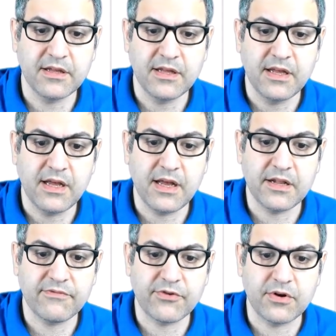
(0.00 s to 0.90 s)
and
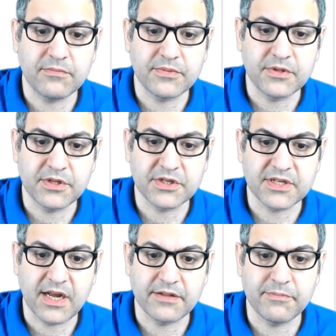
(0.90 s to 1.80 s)
from this
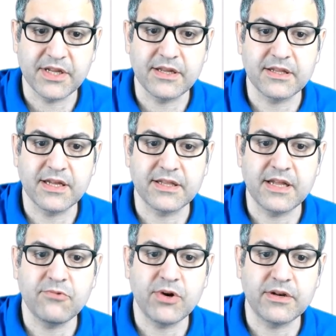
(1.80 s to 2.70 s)
side, meaning that
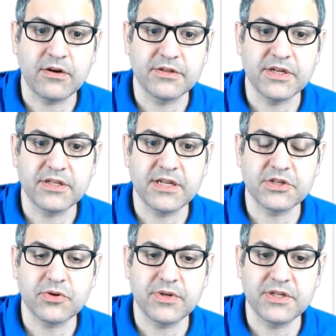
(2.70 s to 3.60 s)
anyone on the internet,
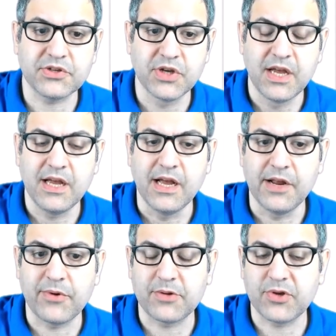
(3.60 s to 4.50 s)
so this is a
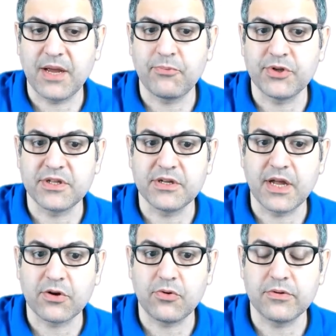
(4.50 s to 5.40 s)
router, I put it here, I
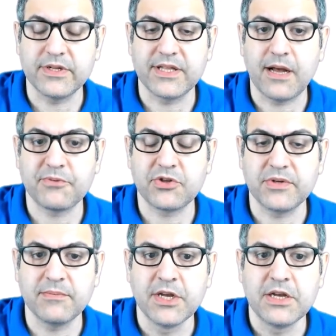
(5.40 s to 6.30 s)
called it
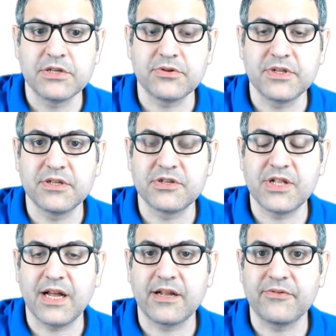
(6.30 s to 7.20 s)
upstream. So this is
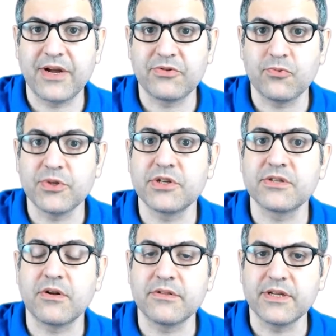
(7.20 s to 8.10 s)
like a router which is
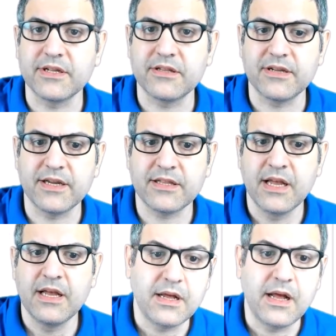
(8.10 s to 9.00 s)
on the internet.
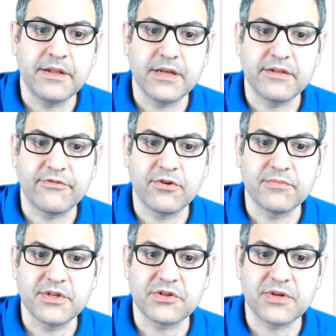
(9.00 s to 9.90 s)
And then from
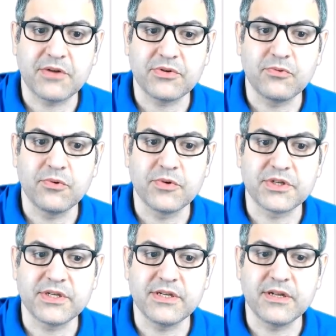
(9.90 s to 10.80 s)
this router, we will
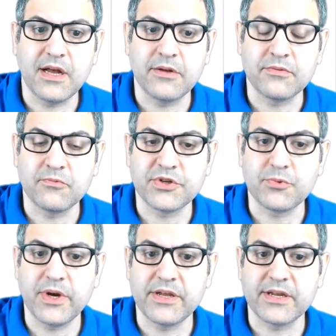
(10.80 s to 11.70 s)
see in which
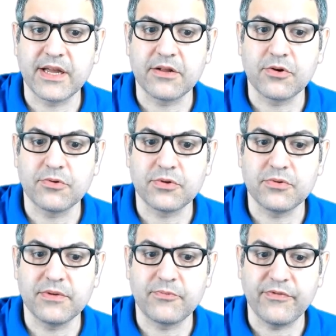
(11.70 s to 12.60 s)
way he can go to
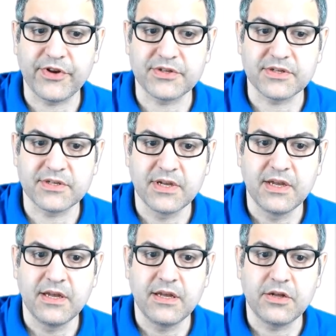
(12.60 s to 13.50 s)
the prefixes.
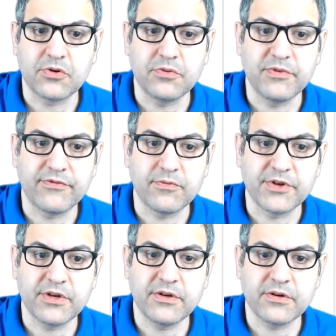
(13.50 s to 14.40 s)
It could be from
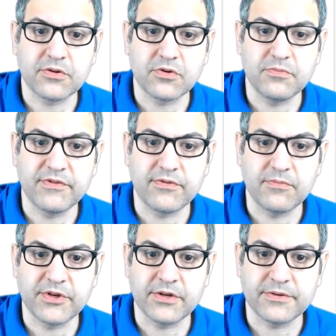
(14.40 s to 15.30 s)
here, it could be from here,